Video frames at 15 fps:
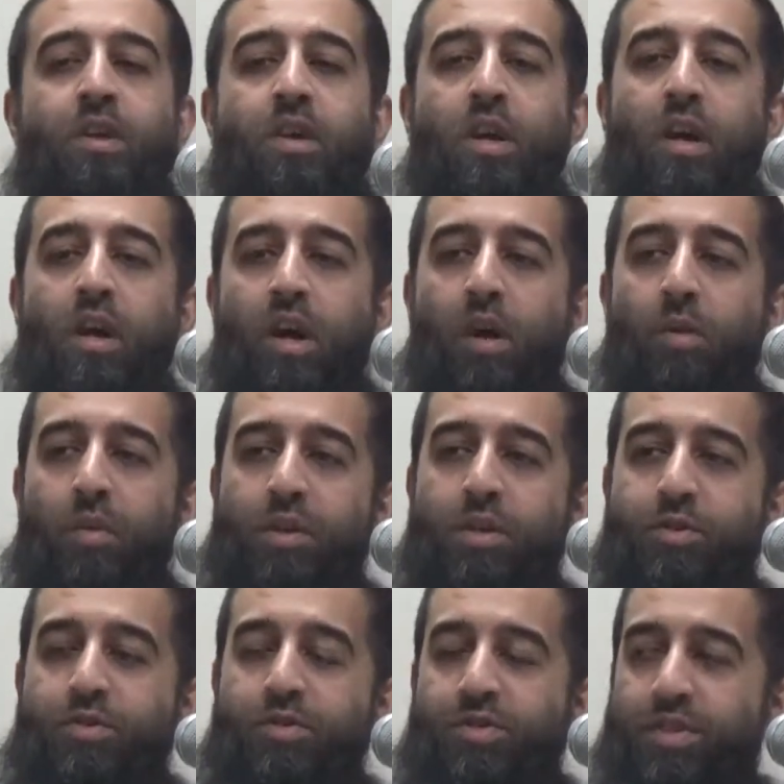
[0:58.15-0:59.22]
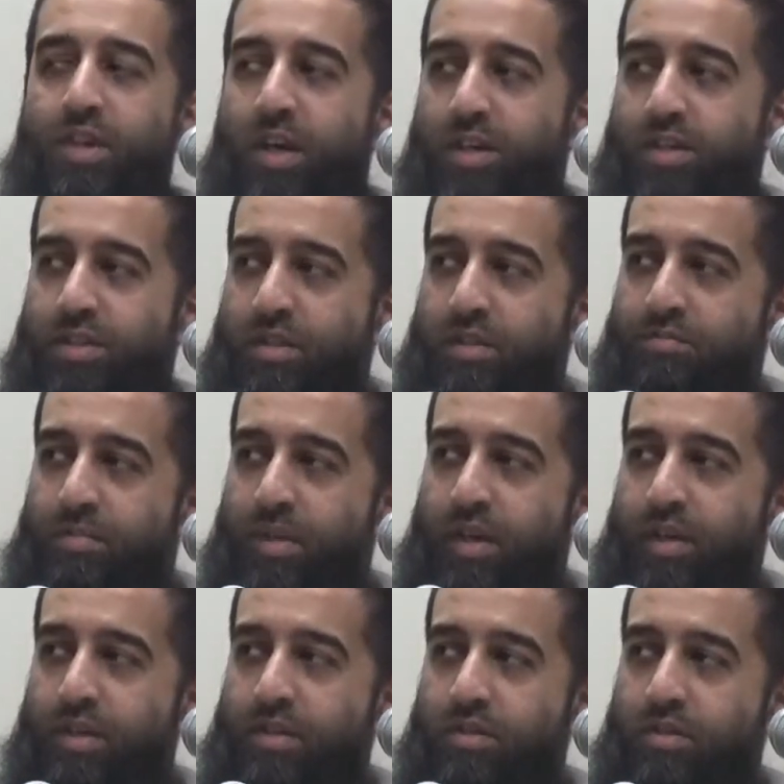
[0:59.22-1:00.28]
I wanted to start
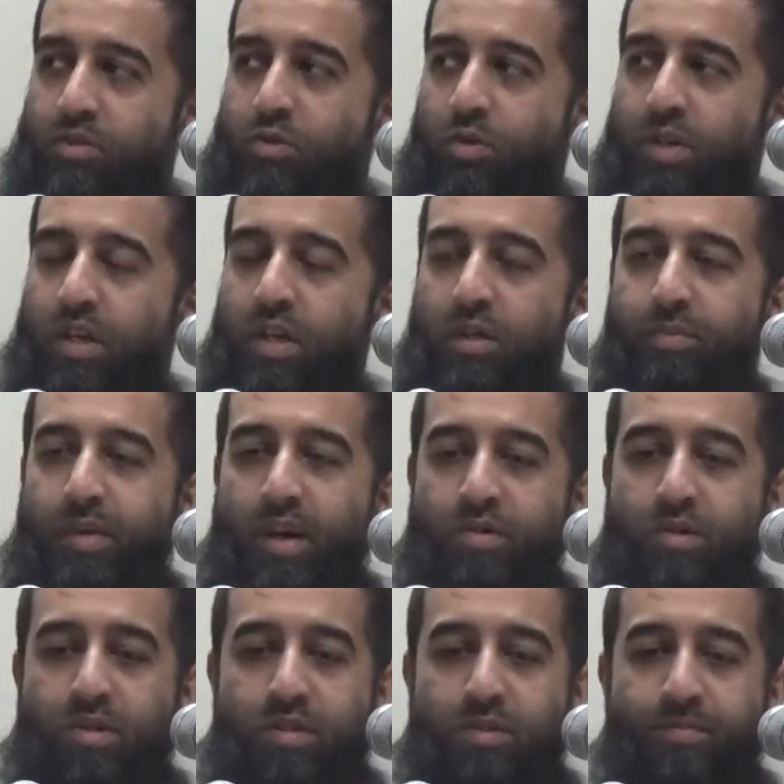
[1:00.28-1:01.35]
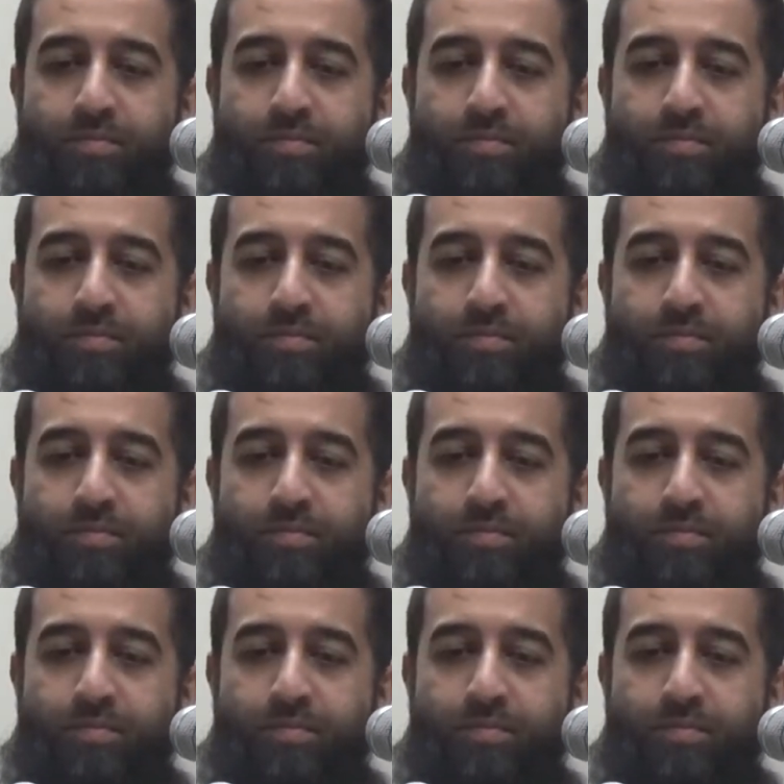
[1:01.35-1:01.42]
by talking about